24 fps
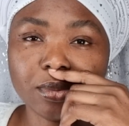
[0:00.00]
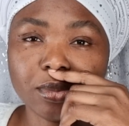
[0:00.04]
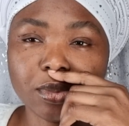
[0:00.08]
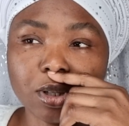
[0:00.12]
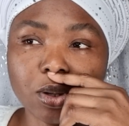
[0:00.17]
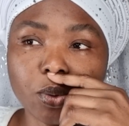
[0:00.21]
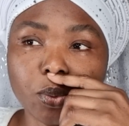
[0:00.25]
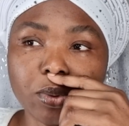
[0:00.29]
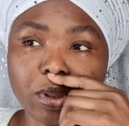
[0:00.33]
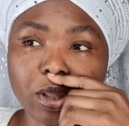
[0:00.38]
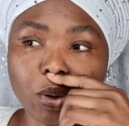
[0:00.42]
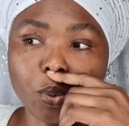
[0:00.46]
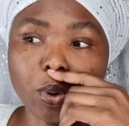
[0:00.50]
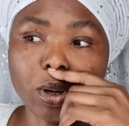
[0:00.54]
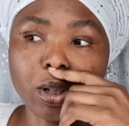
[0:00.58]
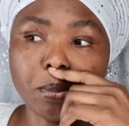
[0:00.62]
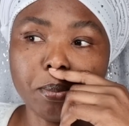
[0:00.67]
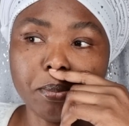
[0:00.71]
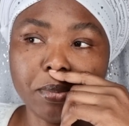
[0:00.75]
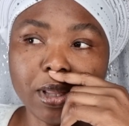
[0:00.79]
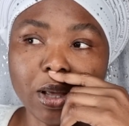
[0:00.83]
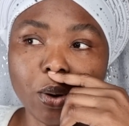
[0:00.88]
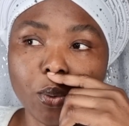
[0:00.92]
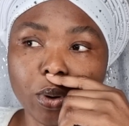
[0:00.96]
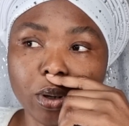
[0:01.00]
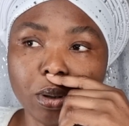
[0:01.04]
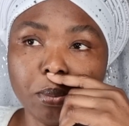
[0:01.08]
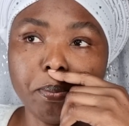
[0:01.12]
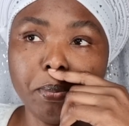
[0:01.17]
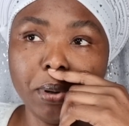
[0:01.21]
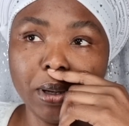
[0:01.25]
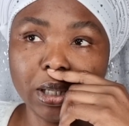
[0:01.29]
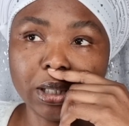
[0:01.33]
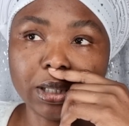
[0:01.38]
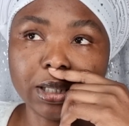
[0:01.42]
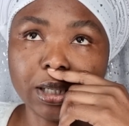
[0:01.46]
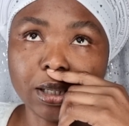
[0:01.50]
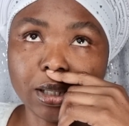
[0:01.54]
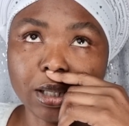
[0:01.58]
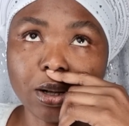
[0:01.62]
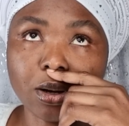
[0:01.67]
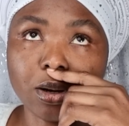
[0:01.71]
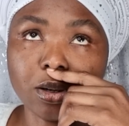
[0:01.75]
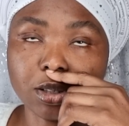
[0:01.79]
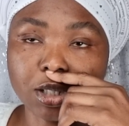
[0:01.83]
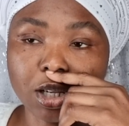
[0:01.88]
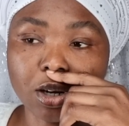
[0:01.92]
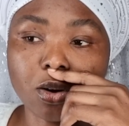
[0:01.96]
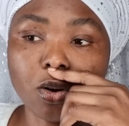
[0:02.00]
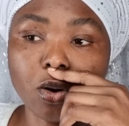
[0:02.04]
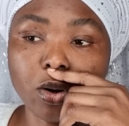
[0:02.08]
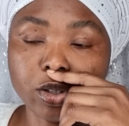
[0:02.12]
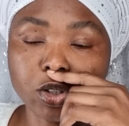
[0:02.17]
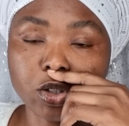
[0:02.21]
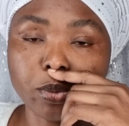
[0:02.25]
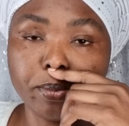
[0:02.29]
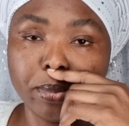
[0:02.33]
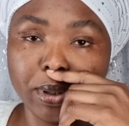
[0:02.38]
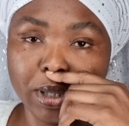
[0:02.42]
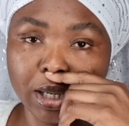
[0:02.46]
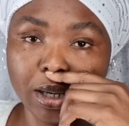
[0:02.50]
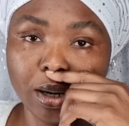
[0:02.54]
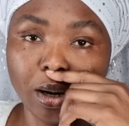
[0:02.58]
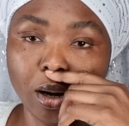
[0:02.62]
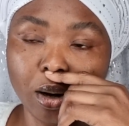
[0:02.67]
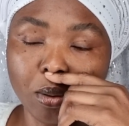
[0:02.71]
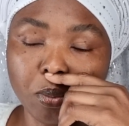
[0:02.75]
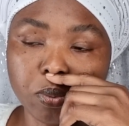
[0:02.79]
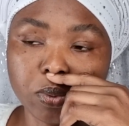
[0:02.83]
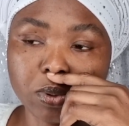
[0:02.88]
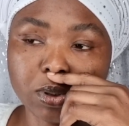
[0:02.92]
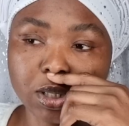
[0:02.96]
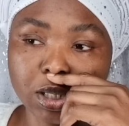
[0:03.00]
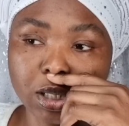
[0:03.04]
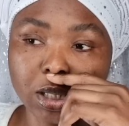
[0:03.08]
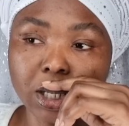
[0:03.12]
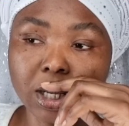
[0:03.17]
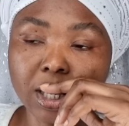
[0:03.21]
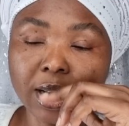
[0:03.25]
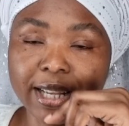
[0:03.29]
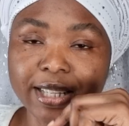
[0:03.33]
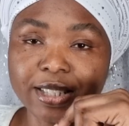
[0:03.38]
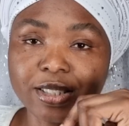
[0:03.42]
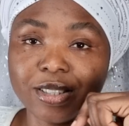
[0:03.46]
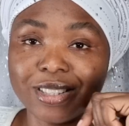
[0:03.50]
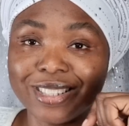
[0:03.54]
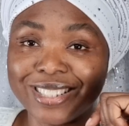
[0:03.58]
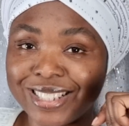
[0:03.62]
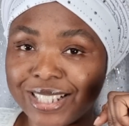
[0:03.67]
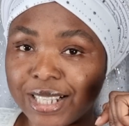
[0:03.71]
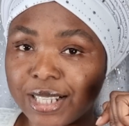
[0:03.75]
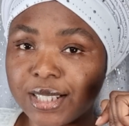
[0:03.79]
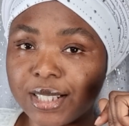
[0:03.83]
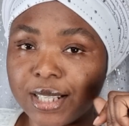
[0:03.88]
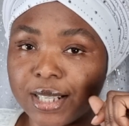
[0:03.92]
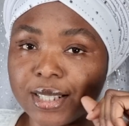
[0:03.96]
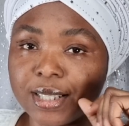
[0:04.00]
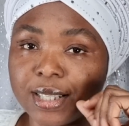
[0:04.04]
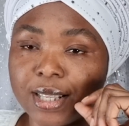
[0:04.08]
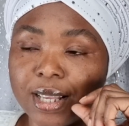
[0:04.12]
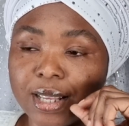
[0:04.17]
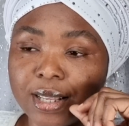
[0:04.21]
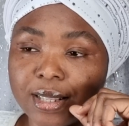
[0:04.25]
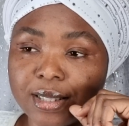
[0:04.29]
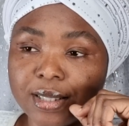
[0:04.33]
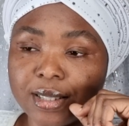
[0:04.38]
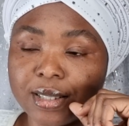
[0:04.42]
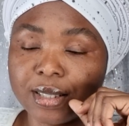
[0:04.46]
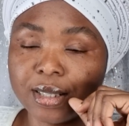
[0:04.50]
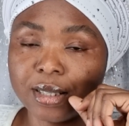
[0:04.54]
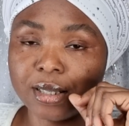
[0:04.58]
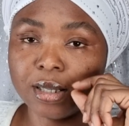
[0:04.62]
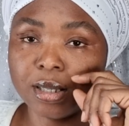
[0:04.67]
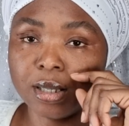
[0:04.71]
They will build it. They're going to build it up till it gets to the 666.